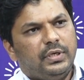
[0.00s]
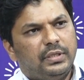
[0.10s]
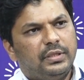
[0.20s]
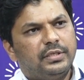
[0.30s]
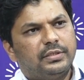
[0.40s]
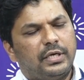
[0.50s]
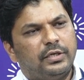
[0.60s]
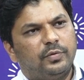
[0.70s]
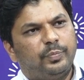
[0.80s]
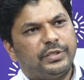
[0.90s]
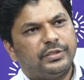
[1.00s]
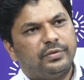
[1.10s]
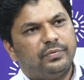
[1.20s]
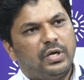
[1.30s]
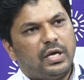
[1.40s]
in this kind of
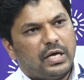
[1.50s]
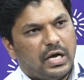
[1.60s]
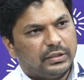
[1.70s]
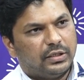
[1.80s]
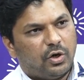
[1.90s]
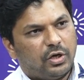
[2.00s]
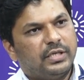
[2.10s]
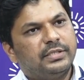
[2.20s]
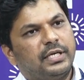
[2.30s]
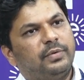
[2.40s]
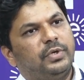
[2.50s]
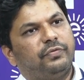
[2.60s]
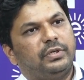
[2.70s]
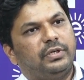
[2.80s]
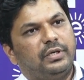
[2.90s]
patient, other organs can be
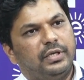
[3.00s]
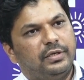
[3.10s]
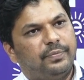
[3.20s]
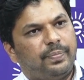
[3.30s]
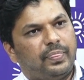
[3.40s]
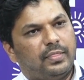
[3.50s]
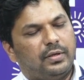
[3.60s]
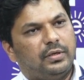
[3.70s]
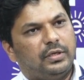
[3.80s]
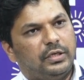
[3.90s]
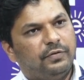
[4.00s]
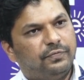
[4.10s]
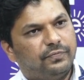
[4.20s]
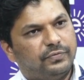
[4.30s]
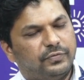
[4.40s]
affected. Like
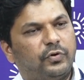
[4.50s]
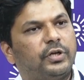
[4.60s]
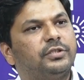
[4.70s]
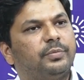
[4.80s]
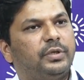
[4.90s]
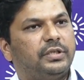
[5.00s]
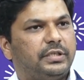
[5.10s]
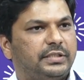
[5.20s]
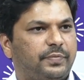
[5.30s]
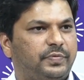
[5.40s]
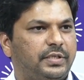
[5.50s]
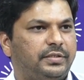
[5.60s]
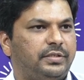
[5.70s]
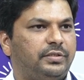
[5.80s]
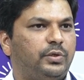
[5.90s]
if, for example,
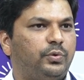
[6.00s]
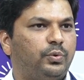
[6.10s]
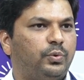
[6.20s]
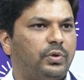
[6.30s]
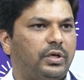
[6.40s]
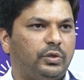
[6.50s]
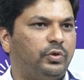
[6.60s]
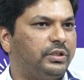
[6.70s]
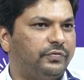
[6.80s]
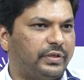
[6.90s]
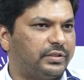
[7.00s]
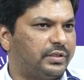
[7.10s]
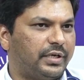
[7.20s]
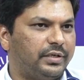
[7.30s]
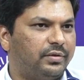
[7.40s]
sepsis is due to a urine
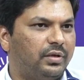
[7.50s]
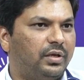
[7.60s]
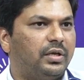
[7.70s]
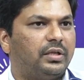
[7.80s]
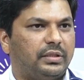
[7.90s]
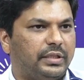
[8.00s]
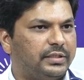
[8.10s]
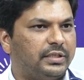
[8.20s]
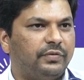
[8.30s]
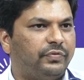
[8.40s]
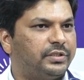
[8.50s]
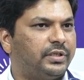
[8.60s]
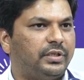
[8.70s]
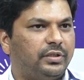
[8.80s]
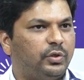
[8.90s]
infection, right? There is an
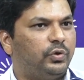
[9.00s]
infection in the